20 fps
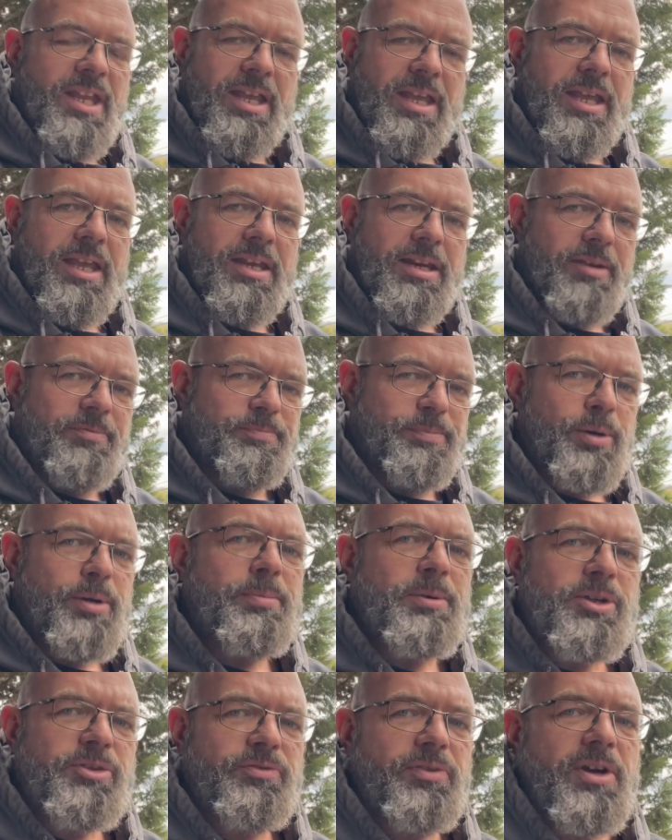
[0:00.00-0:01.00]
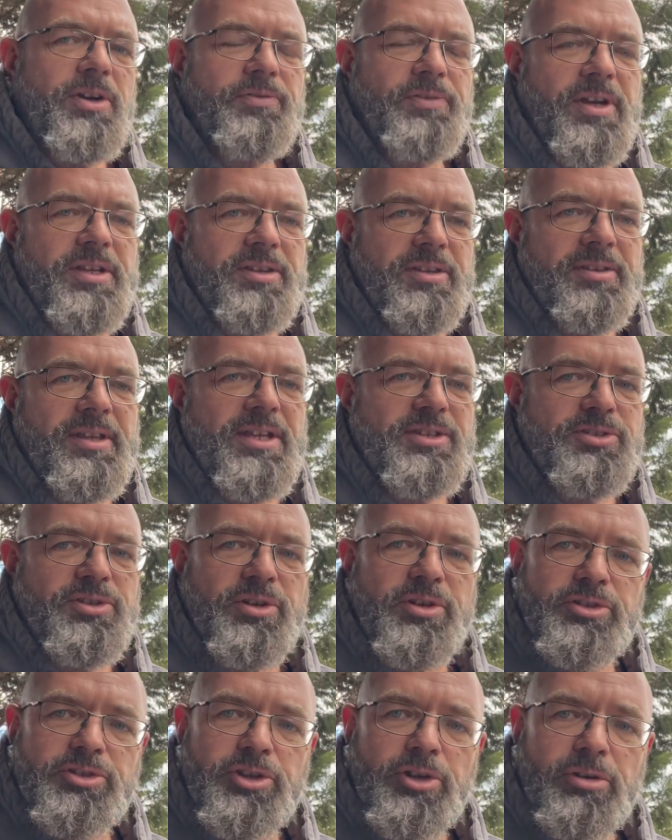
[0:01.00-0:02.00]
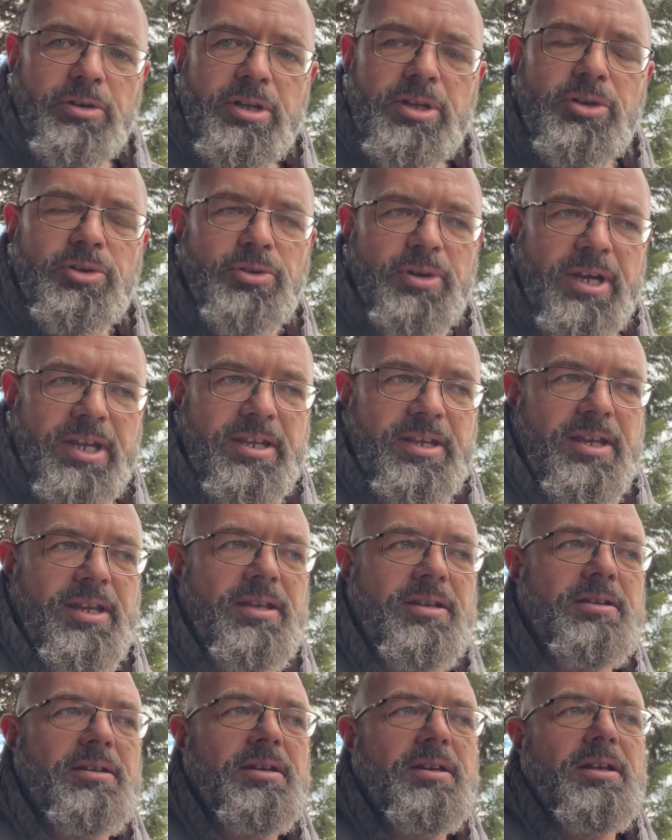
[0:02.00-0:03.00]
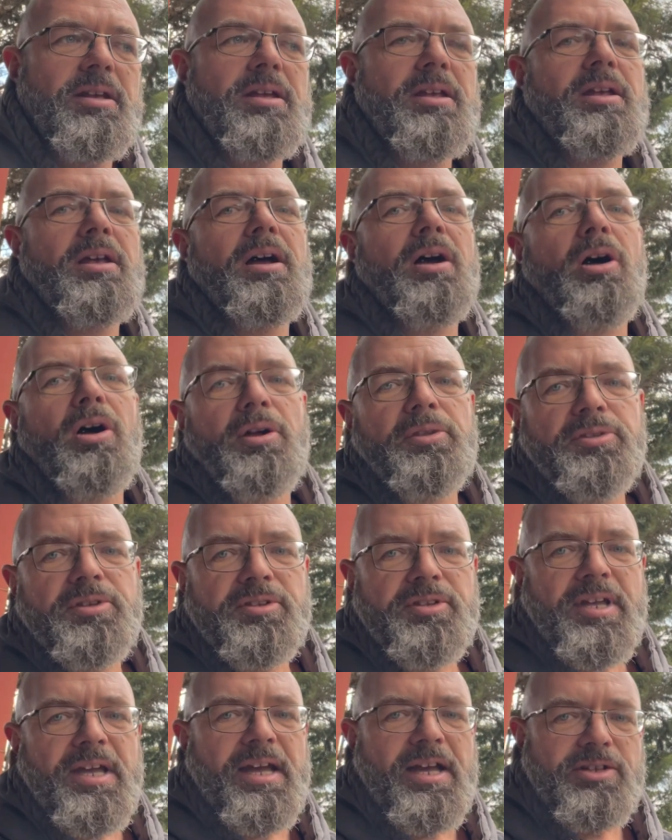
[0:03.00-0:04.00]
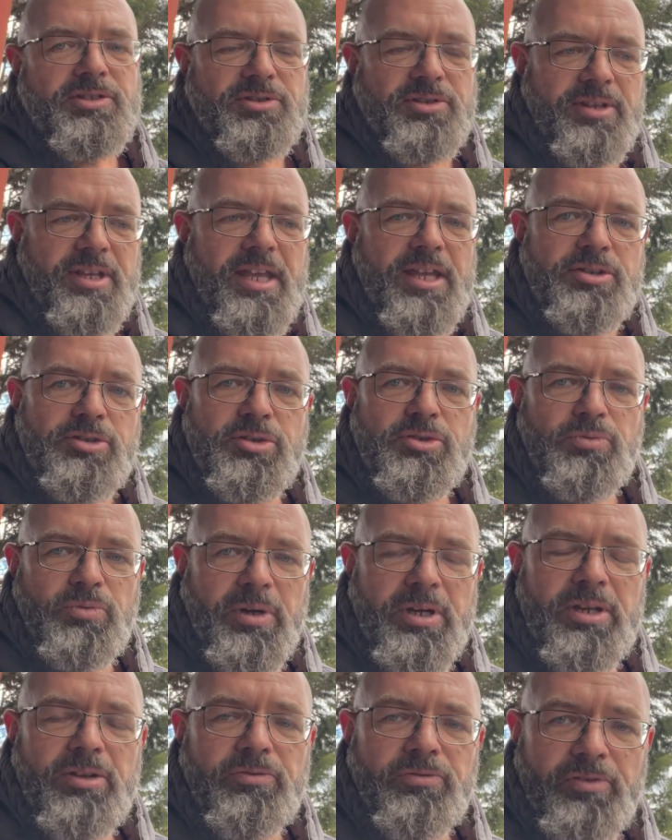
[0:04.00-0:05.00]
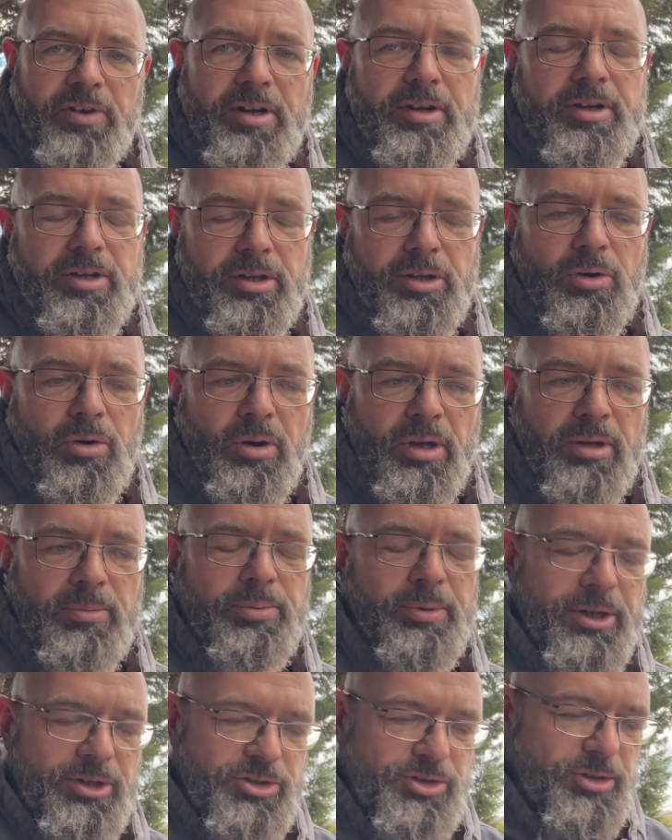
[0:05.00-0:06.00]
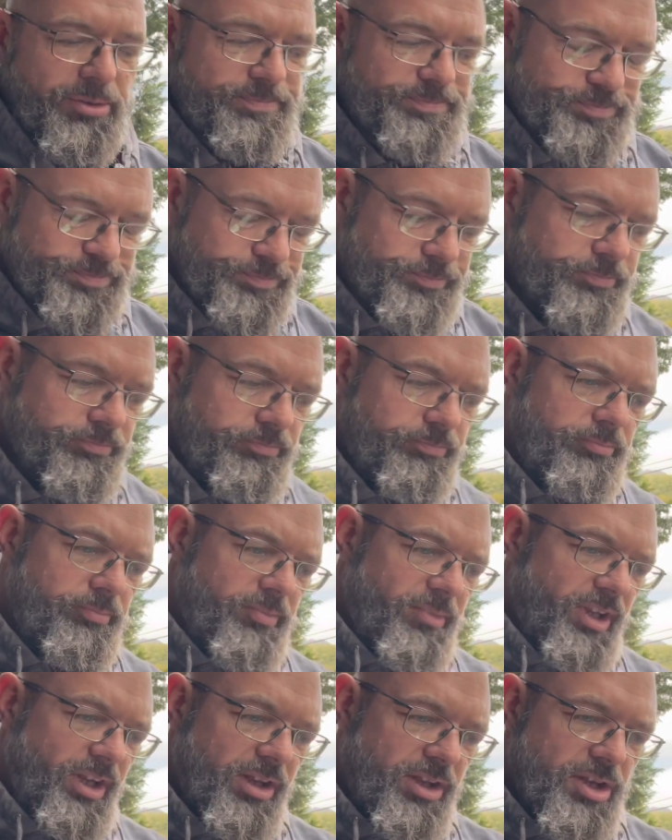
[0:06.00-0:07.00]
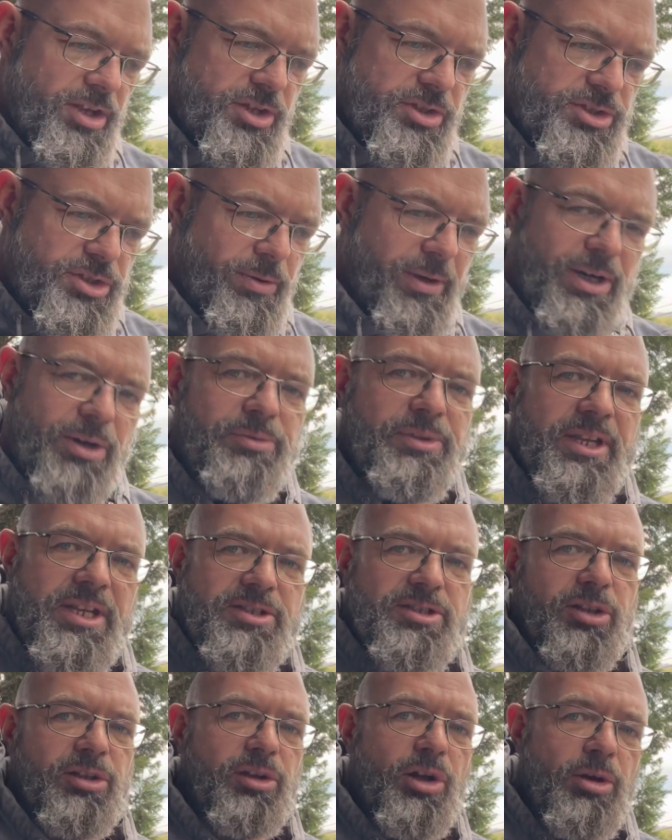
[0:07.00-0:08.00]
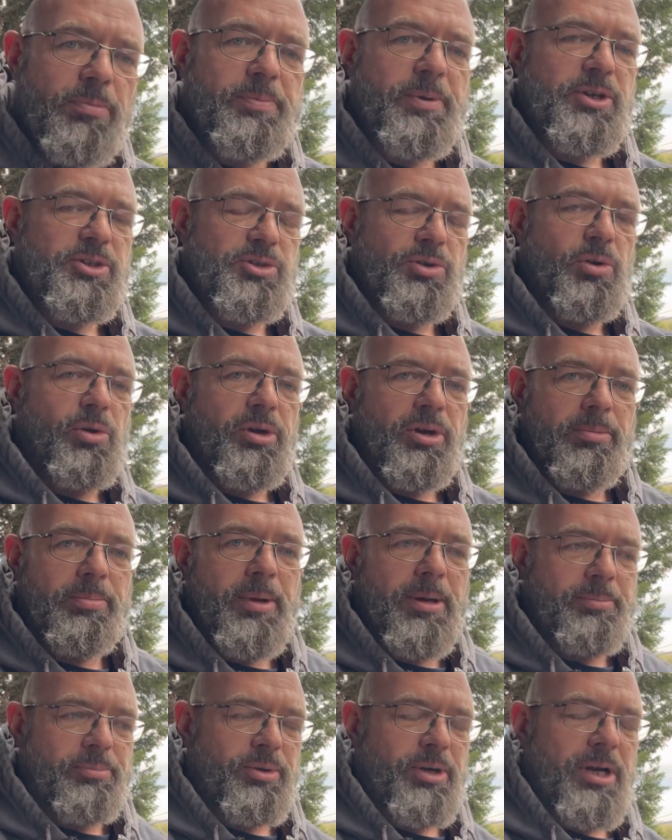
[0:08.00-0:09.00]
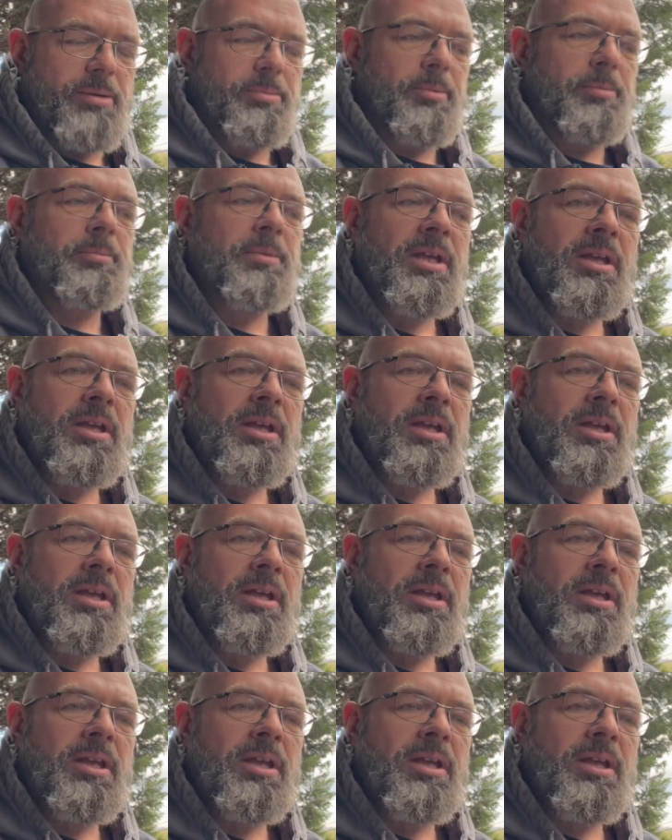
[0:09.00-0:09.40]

and I've pretty much verified that that's good. During cranking on the dash, the gauge is reading very good oil pressure, so I don't think it's a low pressure oil pump problem.